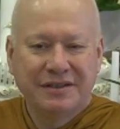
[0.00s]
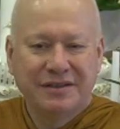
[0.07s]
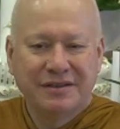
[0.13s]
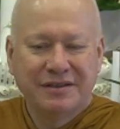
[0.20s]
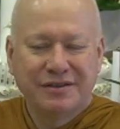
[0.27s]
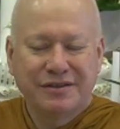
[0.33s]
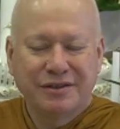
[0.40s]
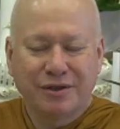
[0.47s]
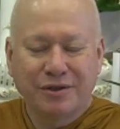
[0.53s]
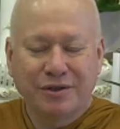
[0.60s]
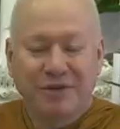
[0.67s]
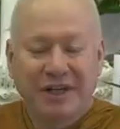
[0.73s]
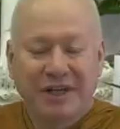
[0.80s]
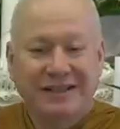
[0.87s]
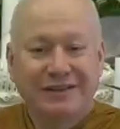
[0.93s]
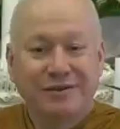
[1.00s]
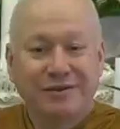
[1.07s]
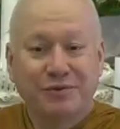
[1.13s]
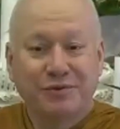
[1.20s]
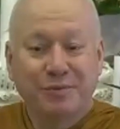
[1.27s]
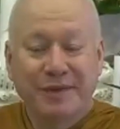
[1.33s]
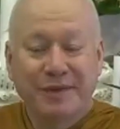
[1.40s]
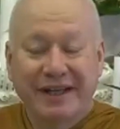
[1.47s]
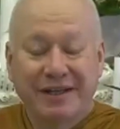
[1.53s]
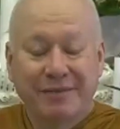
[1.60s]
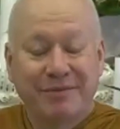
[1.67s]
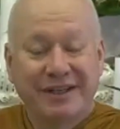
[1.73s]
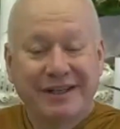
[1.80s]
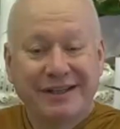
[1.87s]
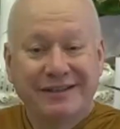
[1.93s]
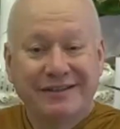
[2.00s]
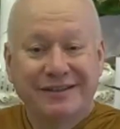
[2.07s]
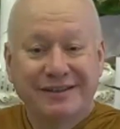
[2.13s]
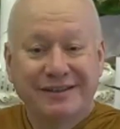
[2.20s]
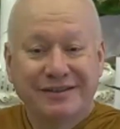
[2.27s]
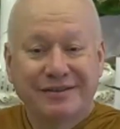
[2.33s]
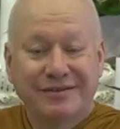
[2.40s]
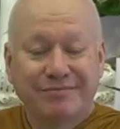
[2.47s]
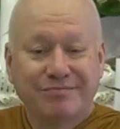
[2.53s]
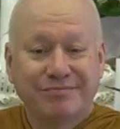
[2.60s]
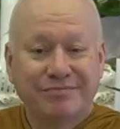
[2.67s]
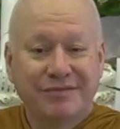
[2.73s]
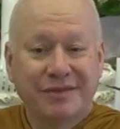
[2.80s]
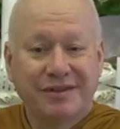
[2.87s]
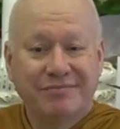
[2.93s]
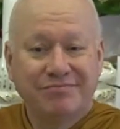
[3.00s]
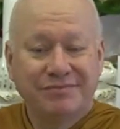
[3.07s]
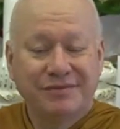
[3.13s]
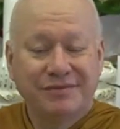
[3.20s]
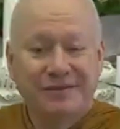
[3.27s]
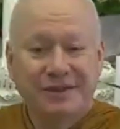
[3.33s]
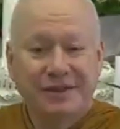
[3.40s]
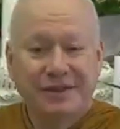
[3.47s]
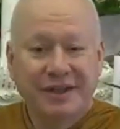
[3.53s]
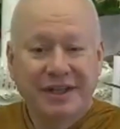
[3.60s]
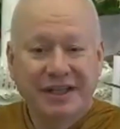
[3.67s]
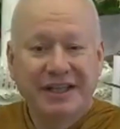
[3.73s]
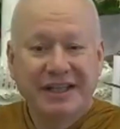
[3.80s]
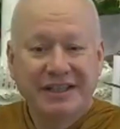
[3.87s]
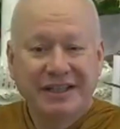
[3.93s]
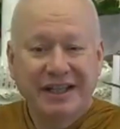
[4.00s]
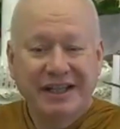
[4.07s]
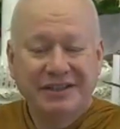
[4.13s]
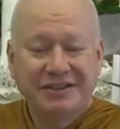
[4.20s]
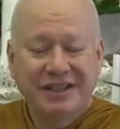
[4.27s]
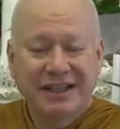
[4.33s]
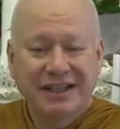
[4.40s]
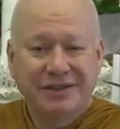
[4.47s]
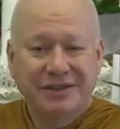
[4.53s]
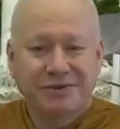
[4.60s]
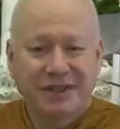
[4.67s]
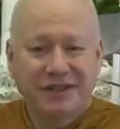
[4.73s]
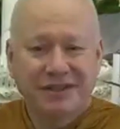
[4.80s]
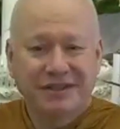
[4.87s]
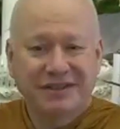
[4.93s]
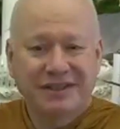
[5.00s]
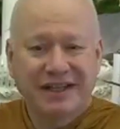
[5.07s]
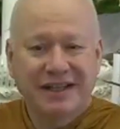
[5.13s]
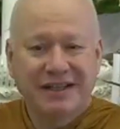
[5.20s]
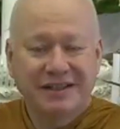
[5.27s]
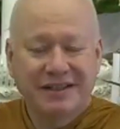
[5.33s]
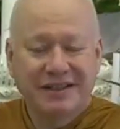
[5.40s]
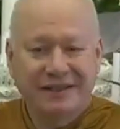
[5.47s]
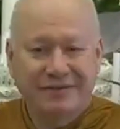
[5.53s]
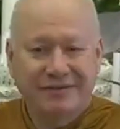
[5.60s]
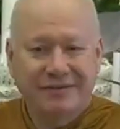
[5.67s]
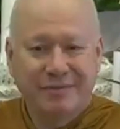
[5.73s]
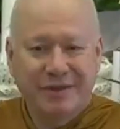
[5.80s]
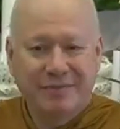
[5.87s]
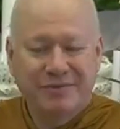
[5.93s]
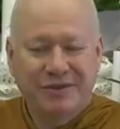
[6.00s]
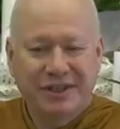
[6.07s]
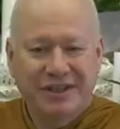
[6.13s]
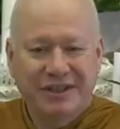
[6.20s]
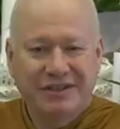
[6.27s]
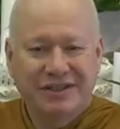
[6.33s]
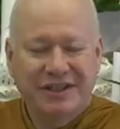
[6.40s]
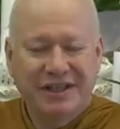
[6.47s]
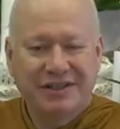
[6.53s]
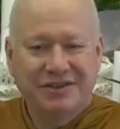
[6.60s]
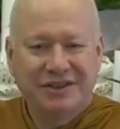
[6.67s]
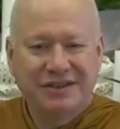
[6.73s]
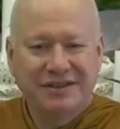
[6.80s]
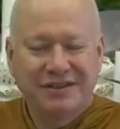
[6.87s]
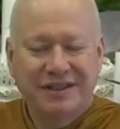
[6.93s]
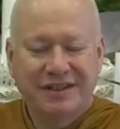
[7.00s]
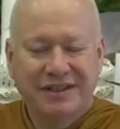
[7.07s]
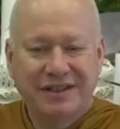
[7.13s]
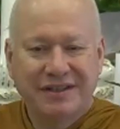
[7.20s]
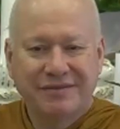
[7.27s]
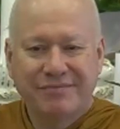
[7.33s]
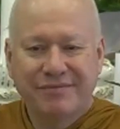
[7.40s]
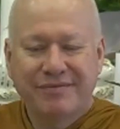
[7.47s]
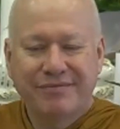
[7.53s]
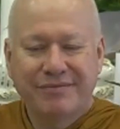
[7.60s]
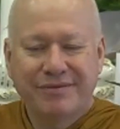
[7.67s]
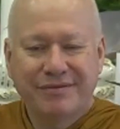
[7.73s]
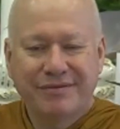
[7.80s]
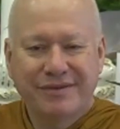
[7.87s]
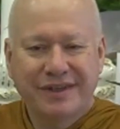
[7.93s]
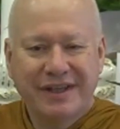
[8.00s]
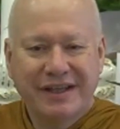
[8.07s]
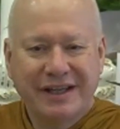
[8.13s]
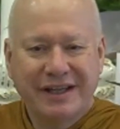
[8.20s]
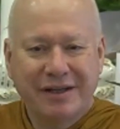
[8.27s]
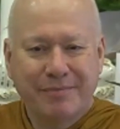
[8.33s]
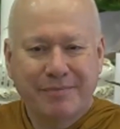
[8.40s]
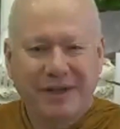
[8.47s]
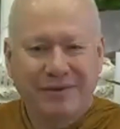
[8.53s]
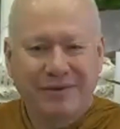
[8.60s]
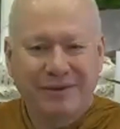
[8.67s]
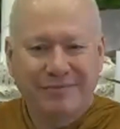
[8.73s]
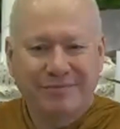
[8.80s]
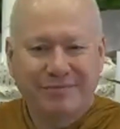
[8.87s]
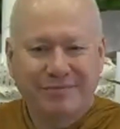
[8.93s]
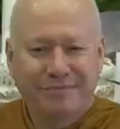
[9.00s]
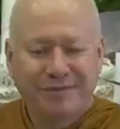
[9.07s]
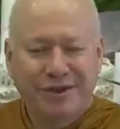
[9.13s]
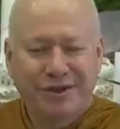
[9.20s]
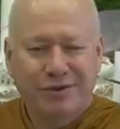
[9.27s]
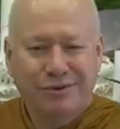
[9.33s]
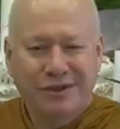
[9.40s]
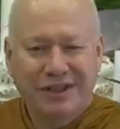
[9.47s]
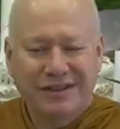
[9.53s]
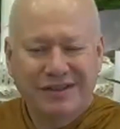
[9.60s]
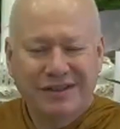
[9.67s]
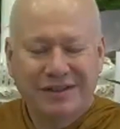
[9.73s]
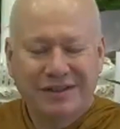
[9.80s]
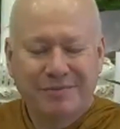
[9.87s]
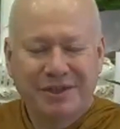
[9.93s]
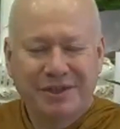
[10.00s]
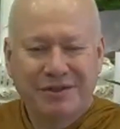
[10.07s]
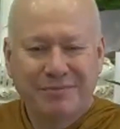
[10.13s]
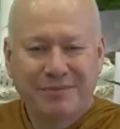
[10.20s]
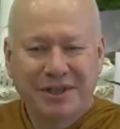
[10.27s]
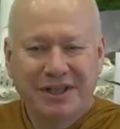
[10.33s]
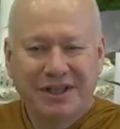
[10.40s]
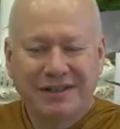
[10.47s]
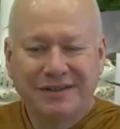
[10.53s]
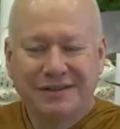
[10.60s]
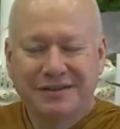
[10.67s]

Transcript: So the practice of Upekkha begins as an intellectual understanding, remembering these teachings and then thinking about them, processing them in your mind,